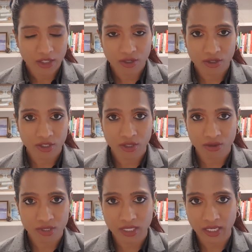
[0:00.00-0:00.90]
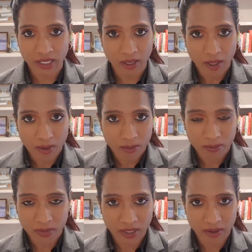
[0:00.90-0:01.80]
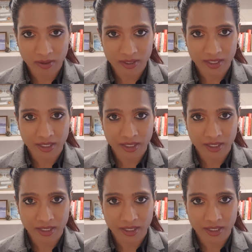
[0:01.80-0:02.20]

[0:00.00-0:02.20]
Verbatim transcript: You could use the, uh,